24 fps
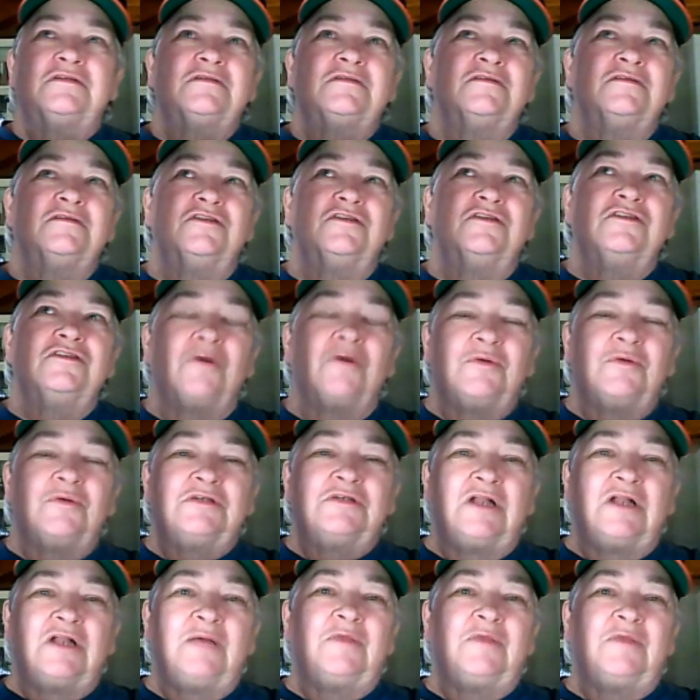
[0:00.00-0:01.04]
She's always
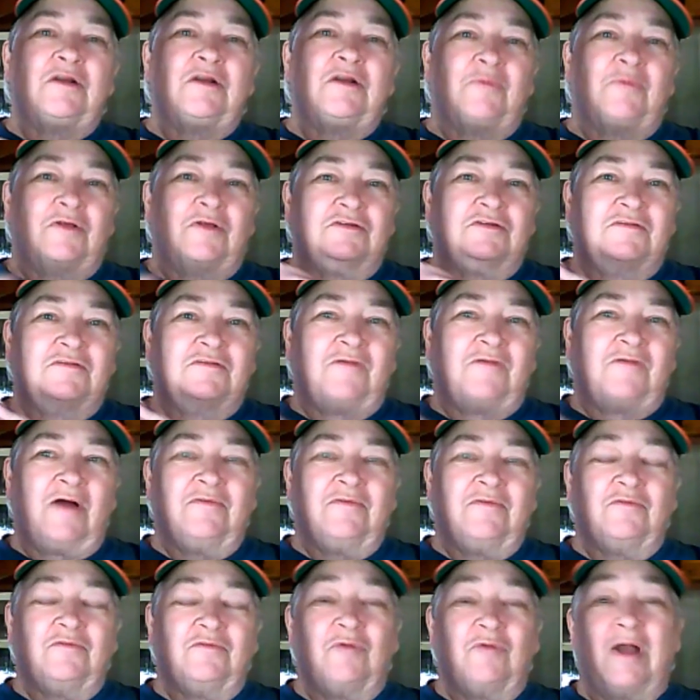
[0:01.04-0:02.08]
claimed that her mother
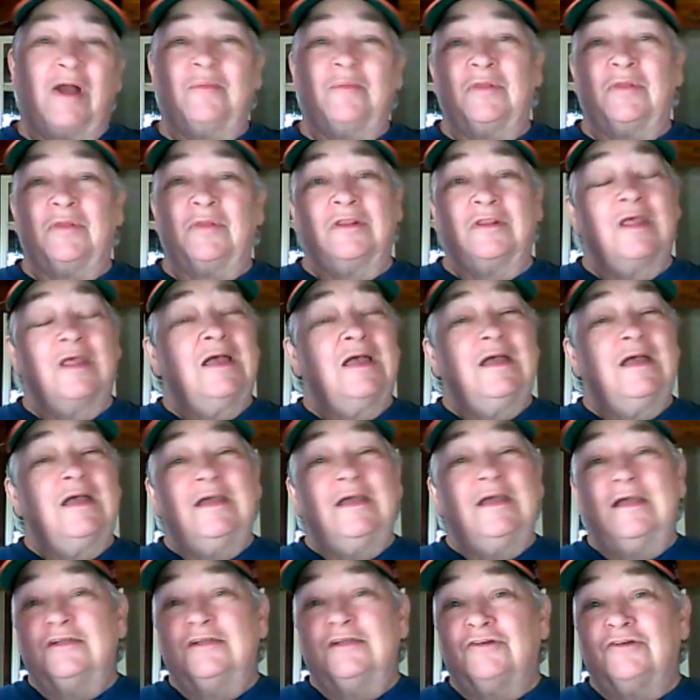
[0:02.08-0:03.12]
survived the wreck, but
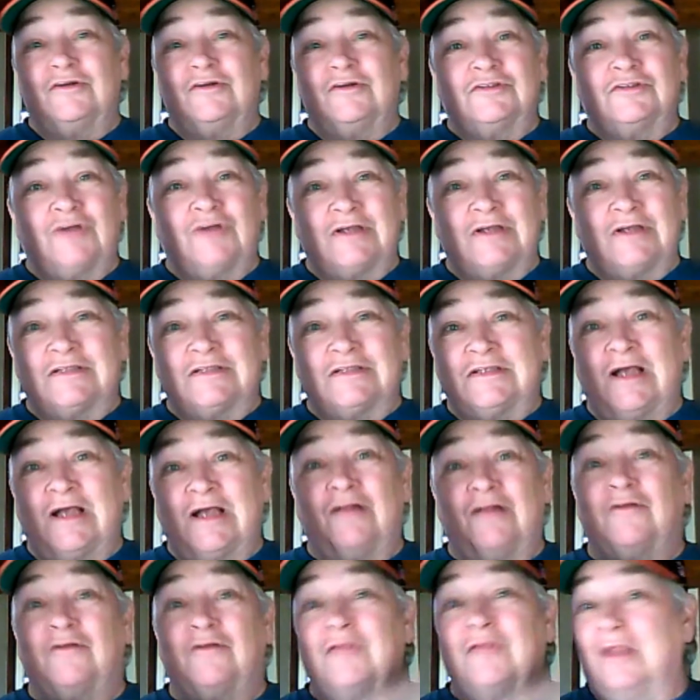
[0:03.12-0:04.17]
Charles tries to
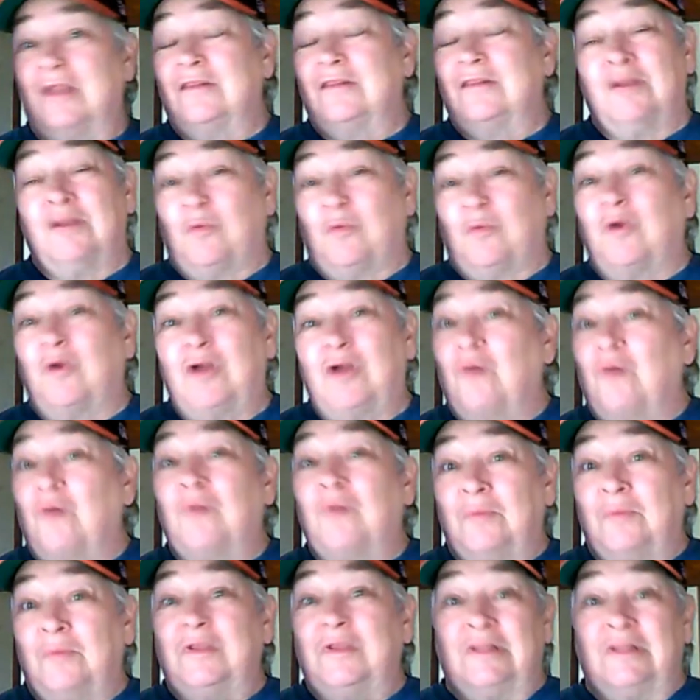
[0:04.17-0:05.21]
tell her that there were no
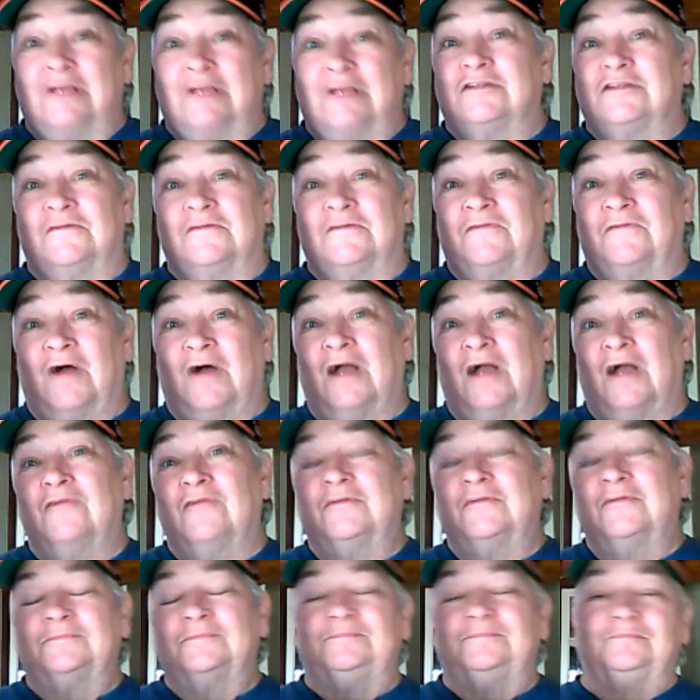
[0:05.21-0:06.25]
women that
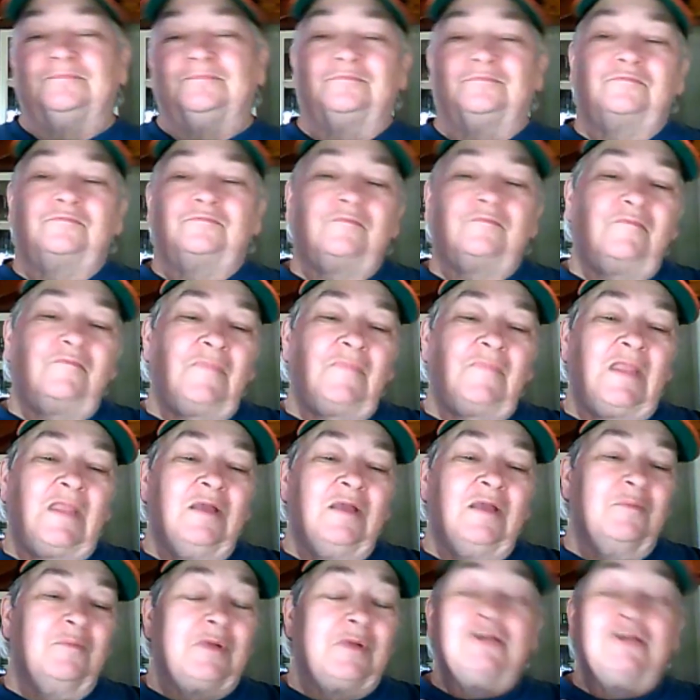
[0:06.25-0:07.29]
survived.
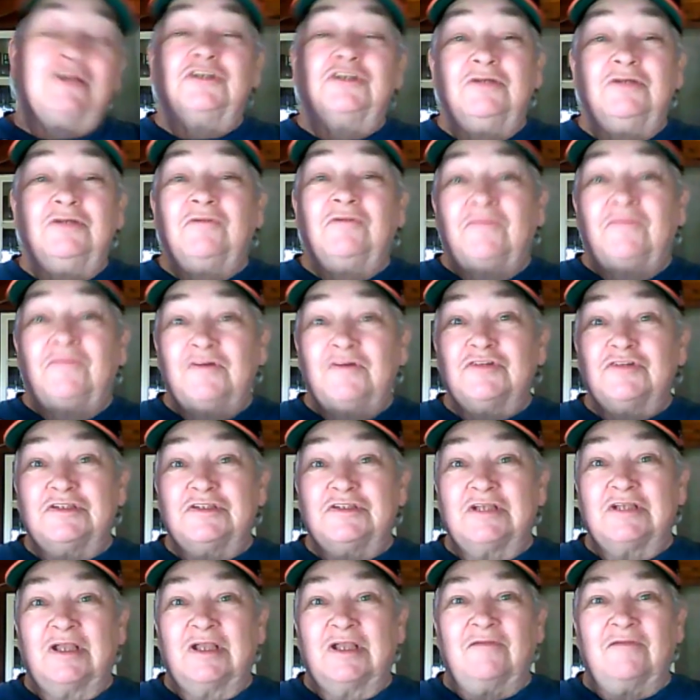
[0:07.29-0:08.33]
But she refuses
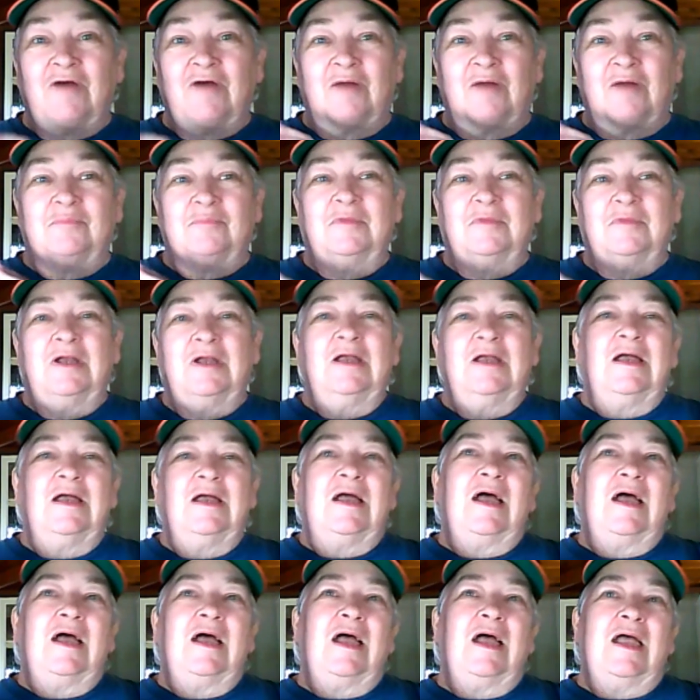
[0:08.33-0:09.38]
to give up.
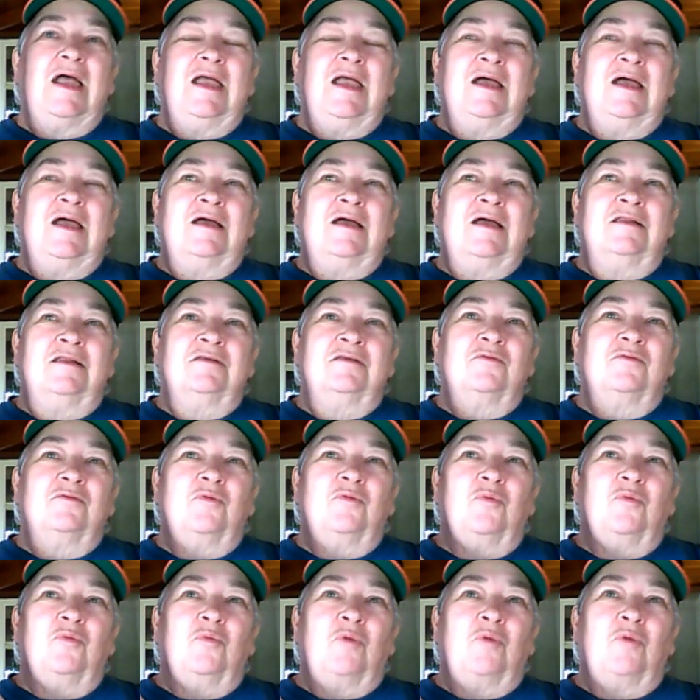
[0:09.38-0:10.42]
And
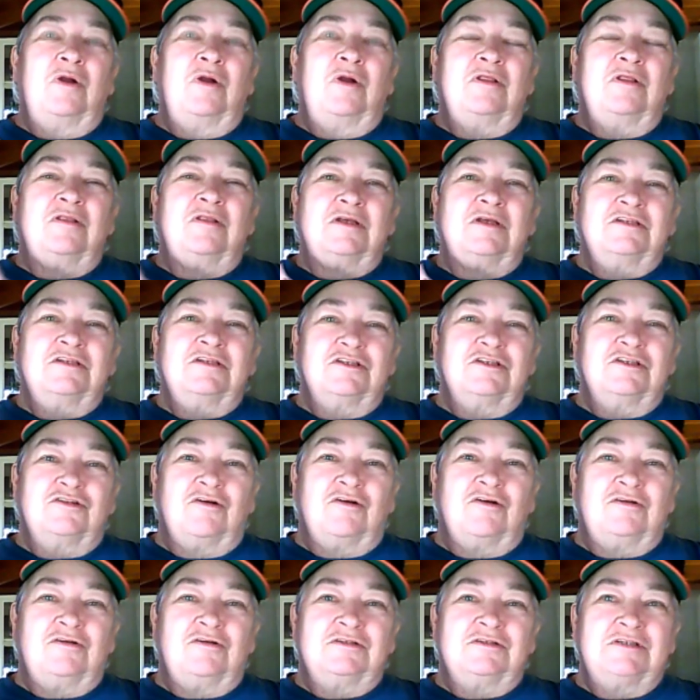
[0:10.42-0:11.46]
one of the things that
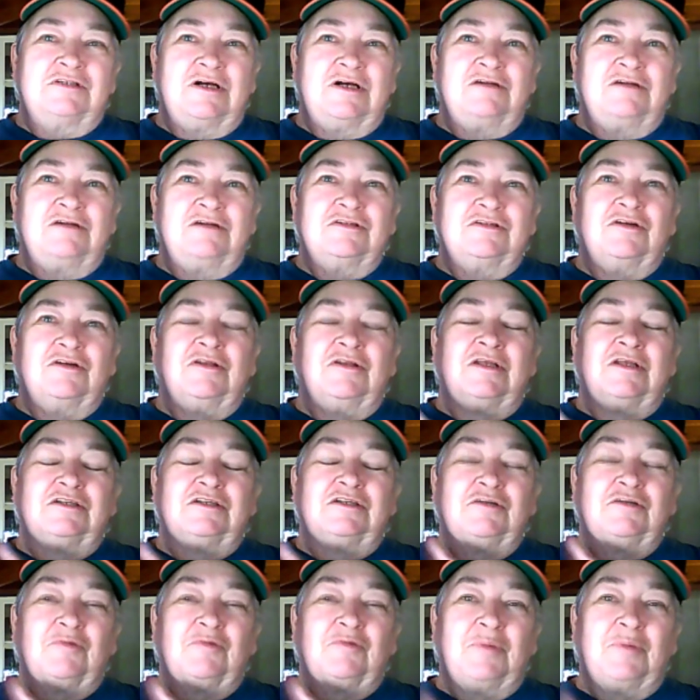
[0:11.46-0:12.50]
Charles tells her and that
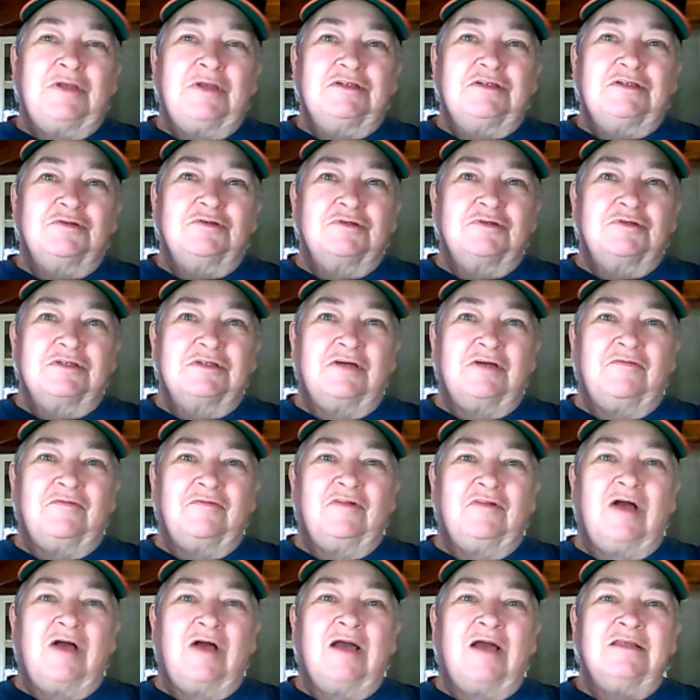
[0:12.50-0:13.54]
she repeats to herself
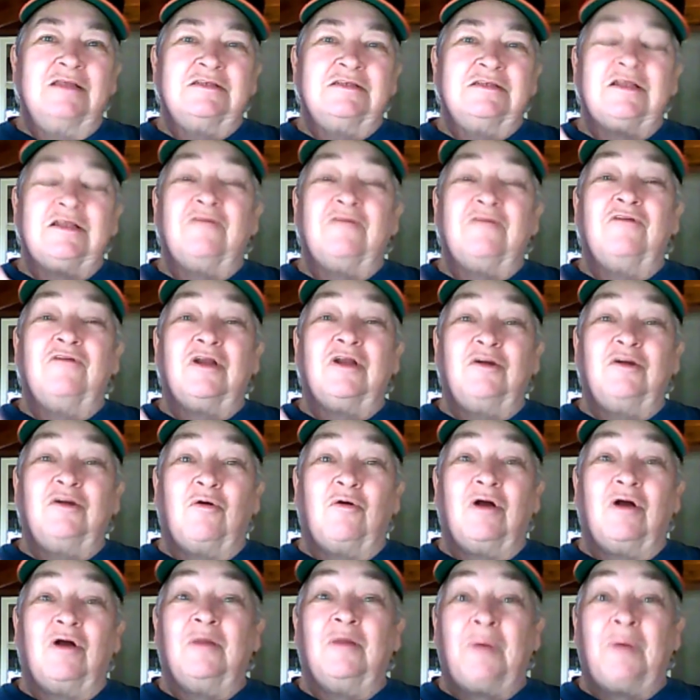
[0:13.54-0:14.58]
a lot is never
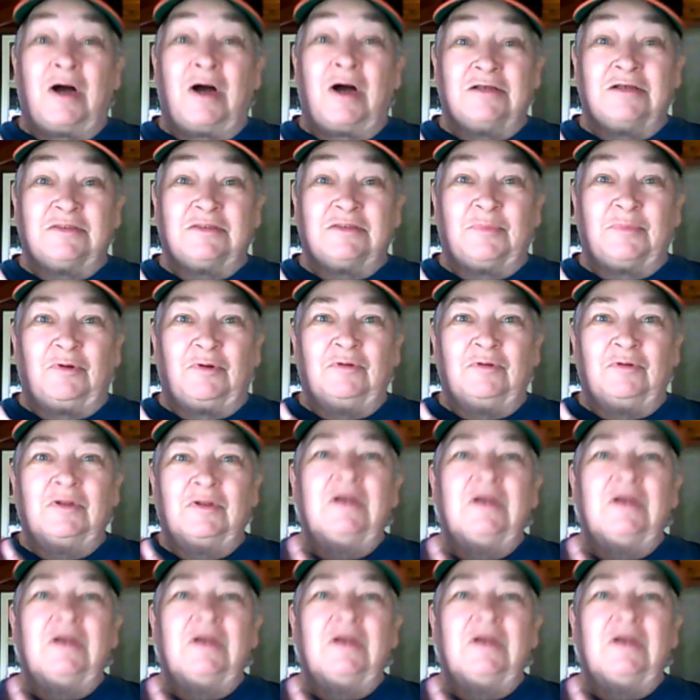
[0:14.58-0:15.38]
ignore a possible.